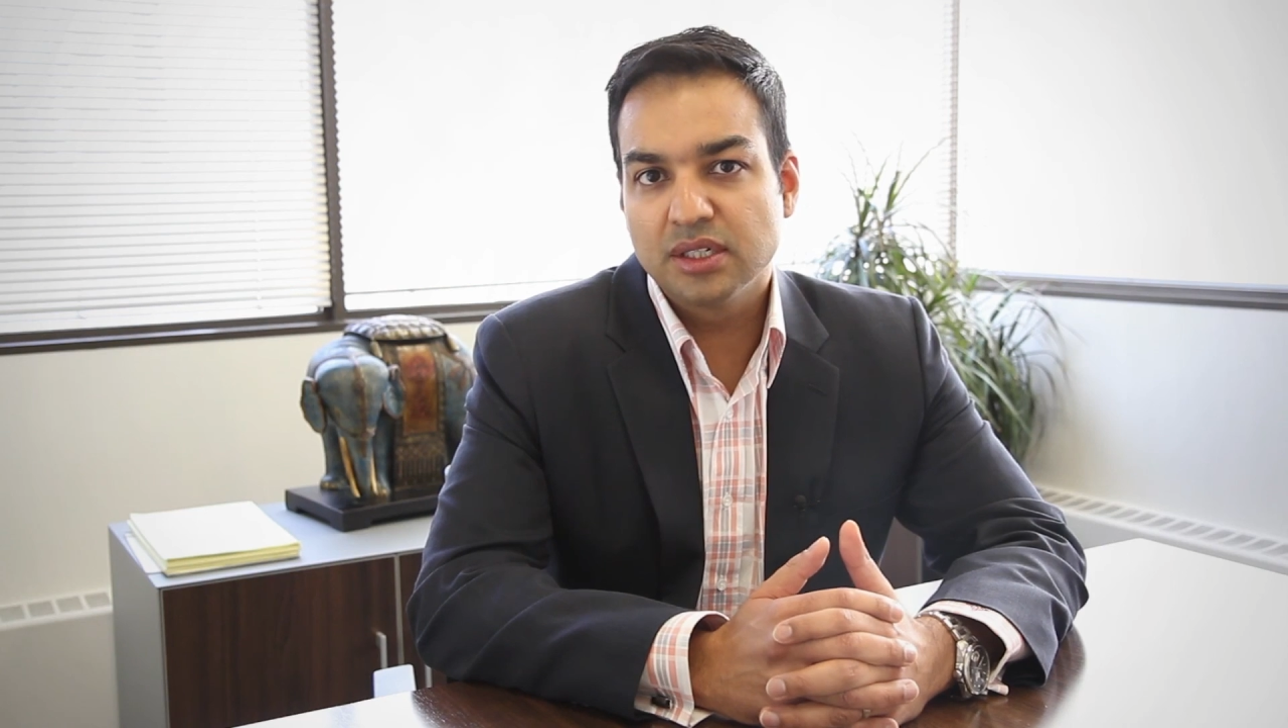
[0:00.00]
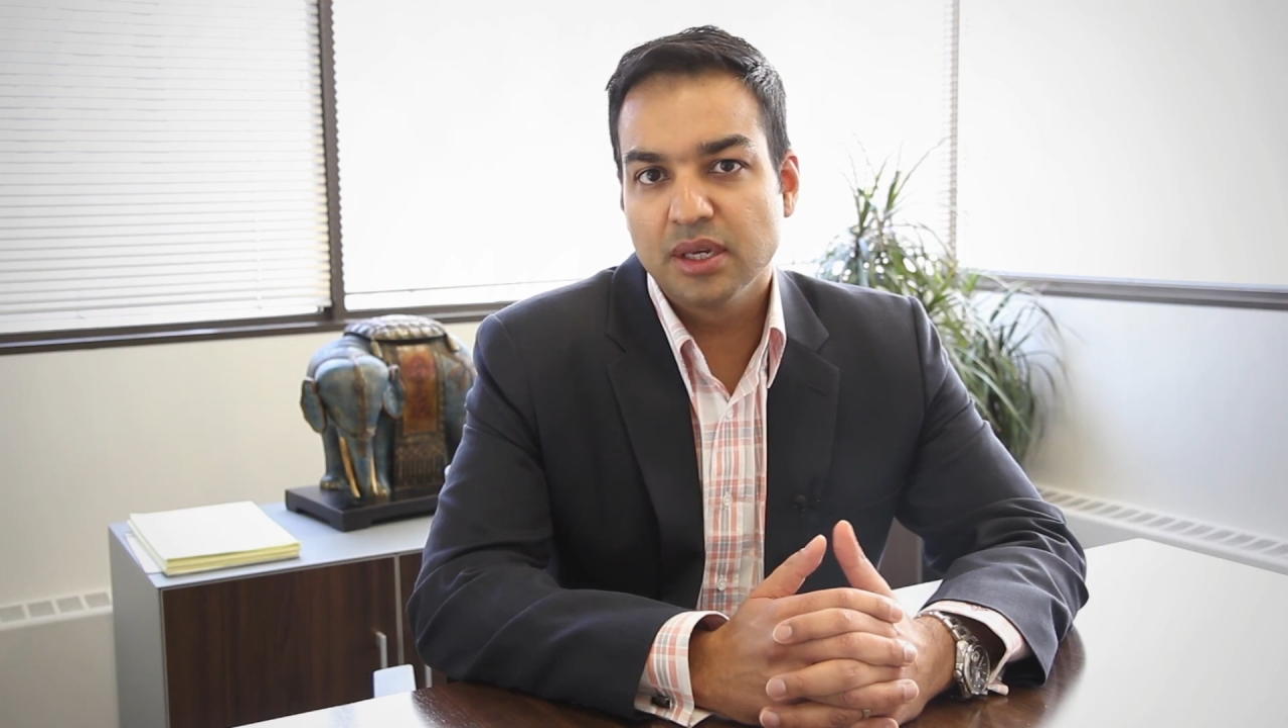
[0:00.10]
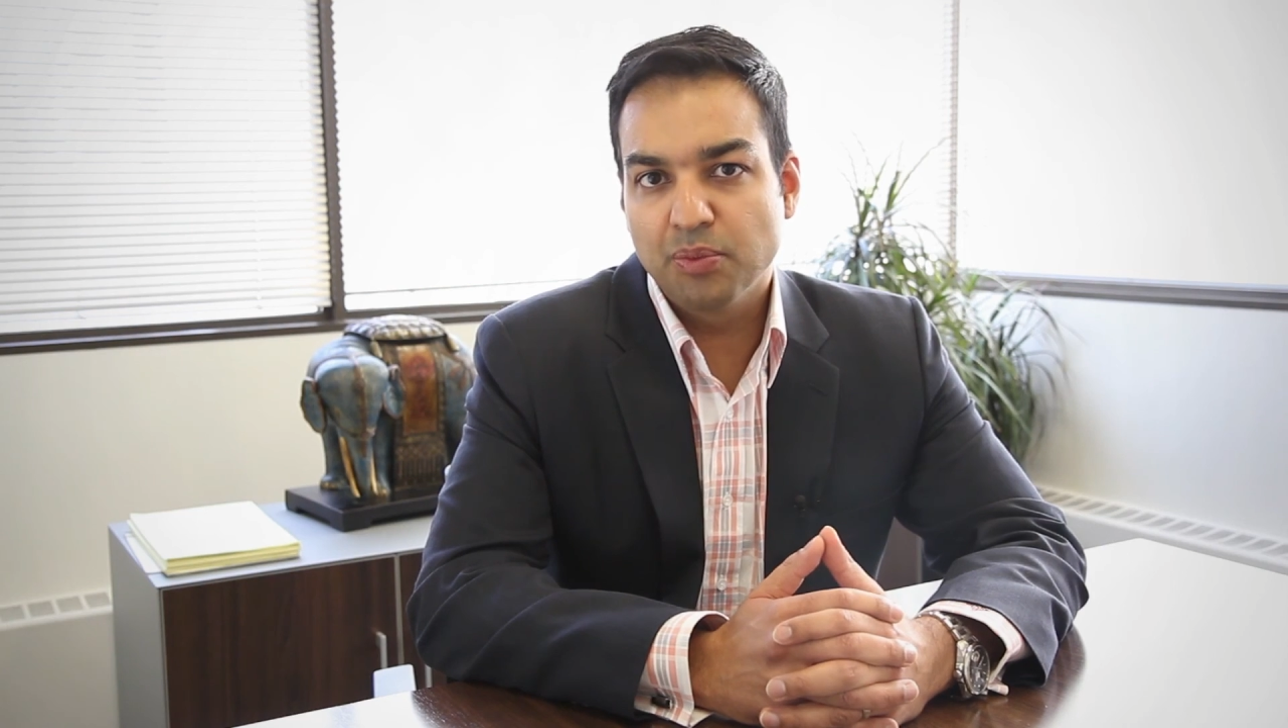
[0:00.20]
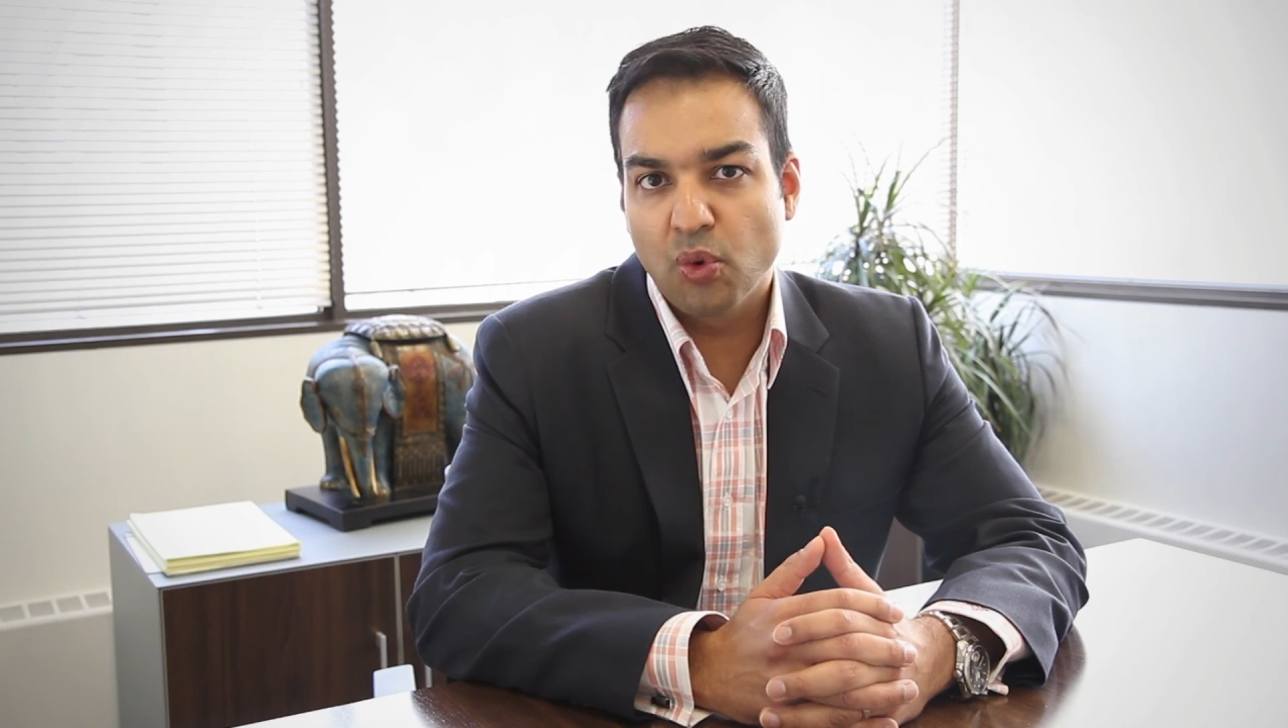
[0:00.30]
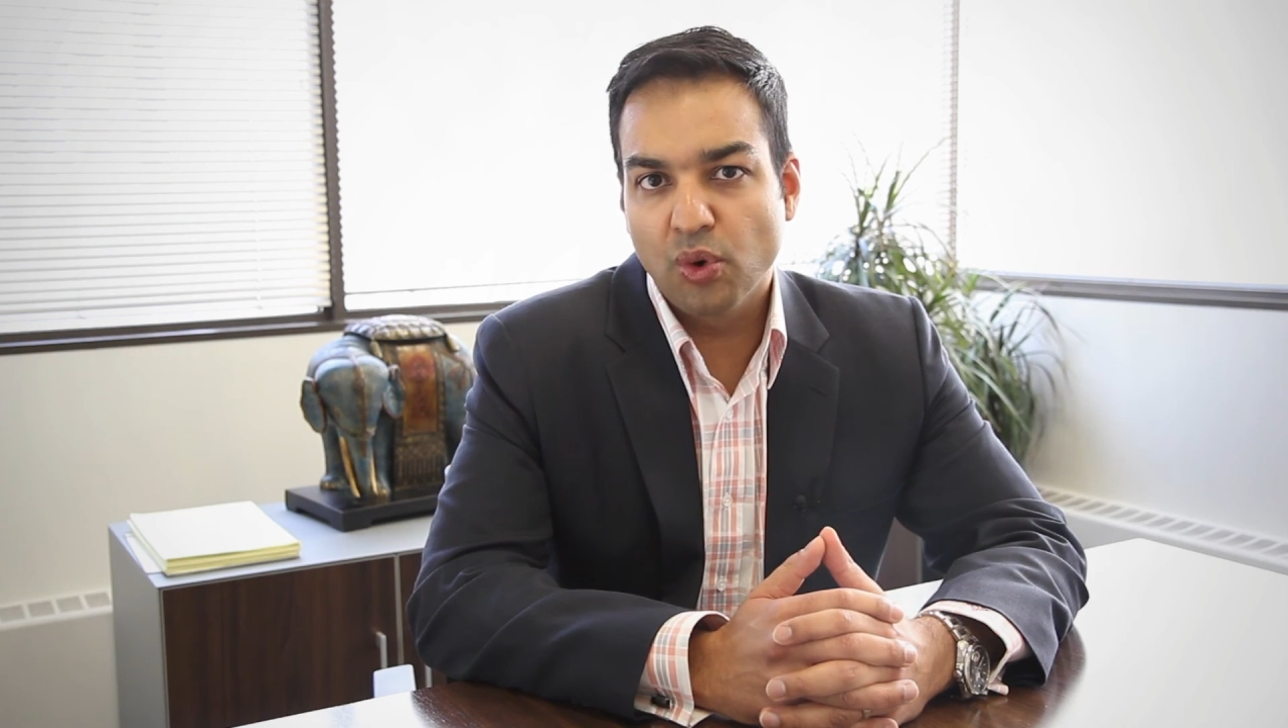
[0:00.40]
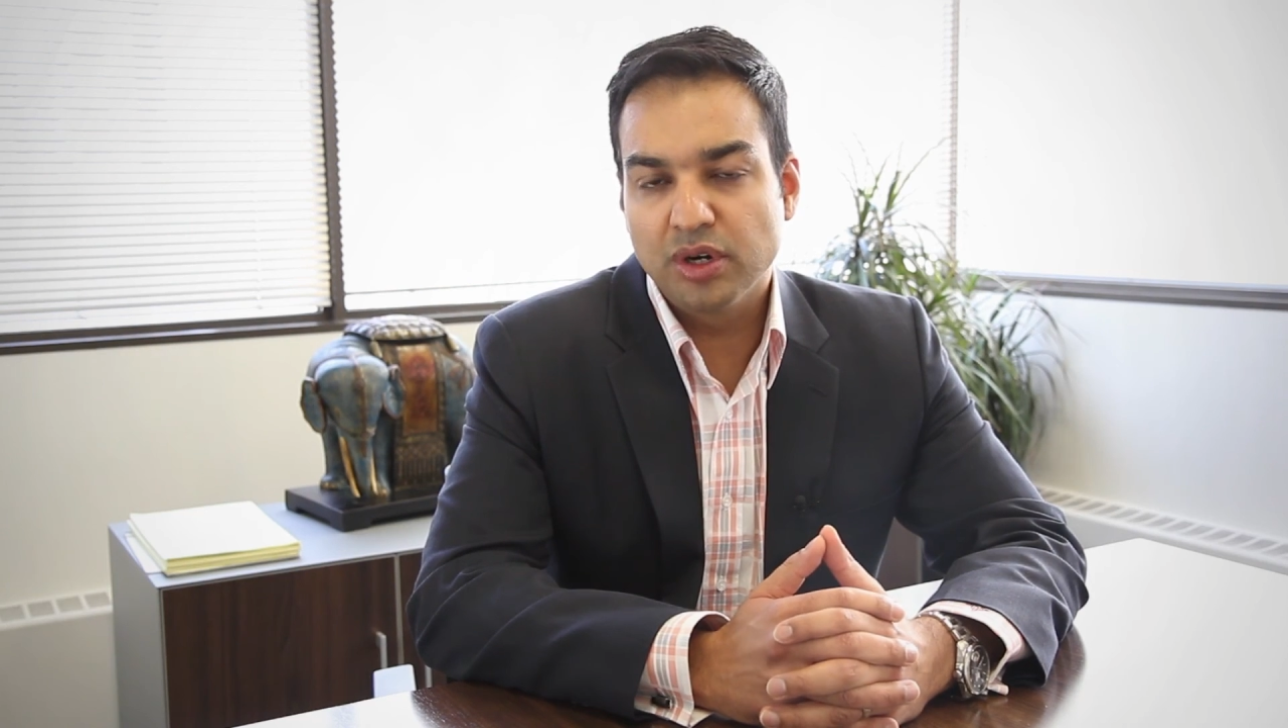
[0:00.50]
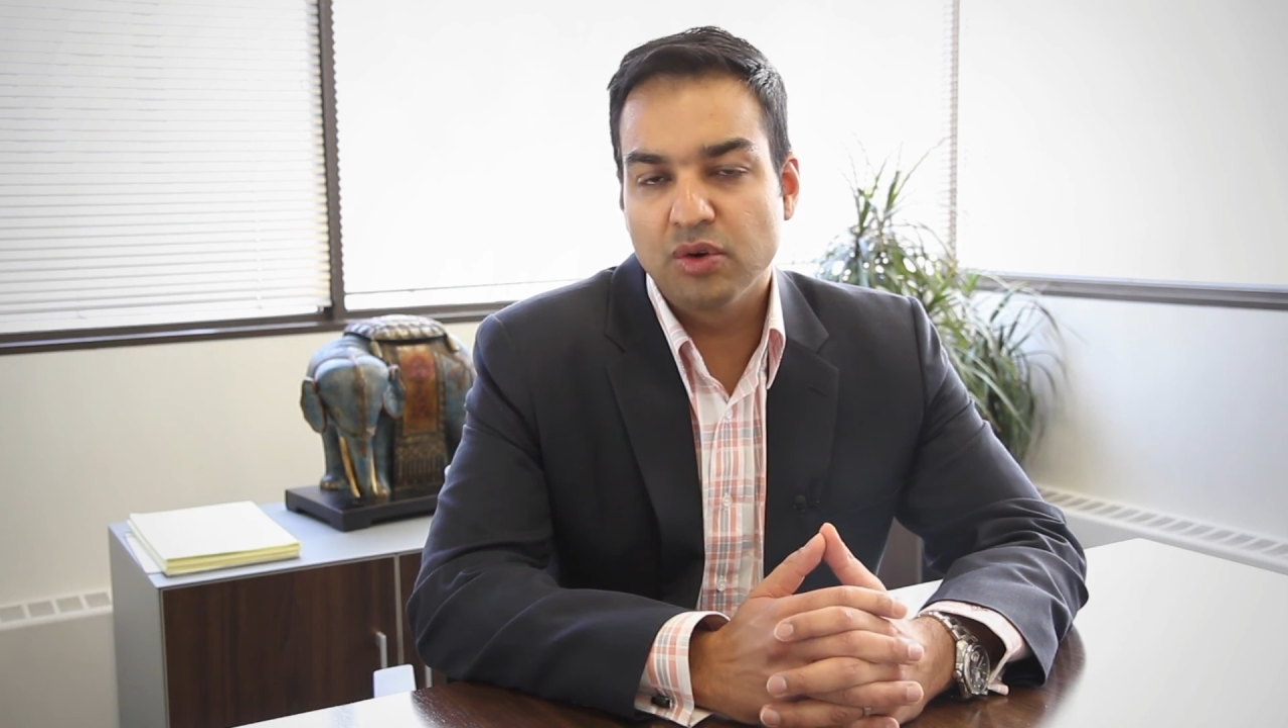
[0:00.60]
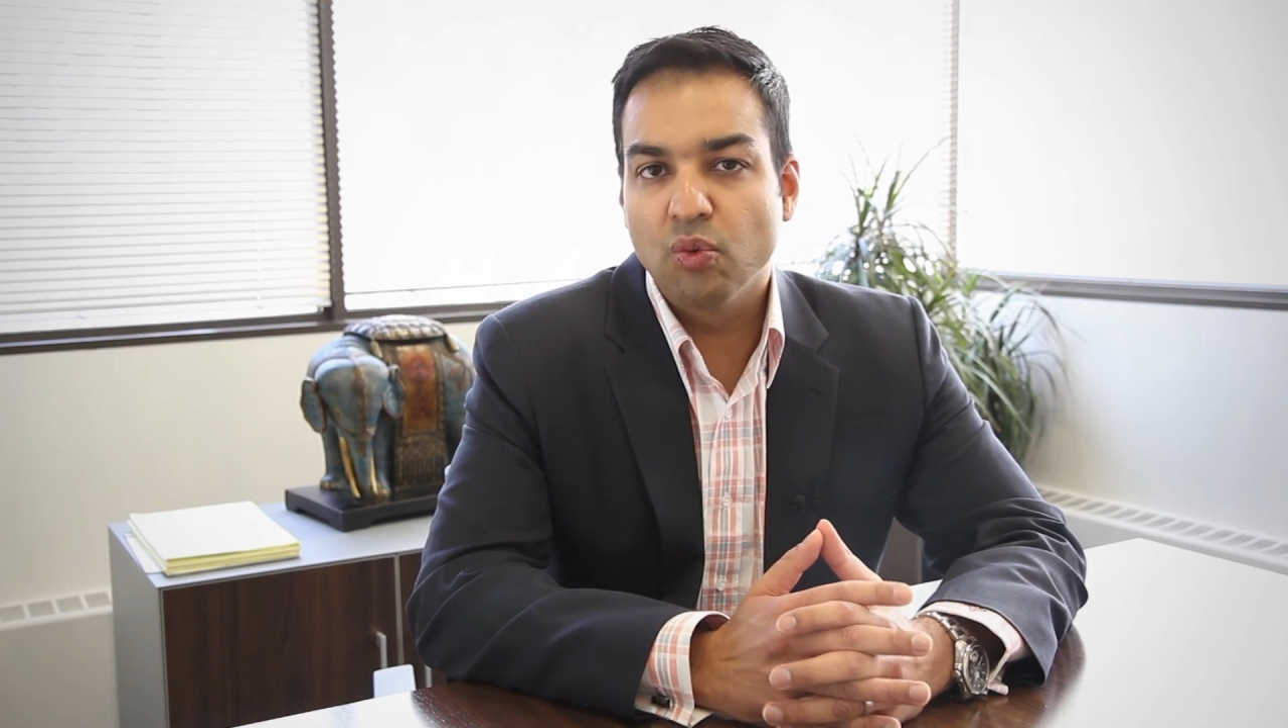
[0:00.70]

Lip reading: important,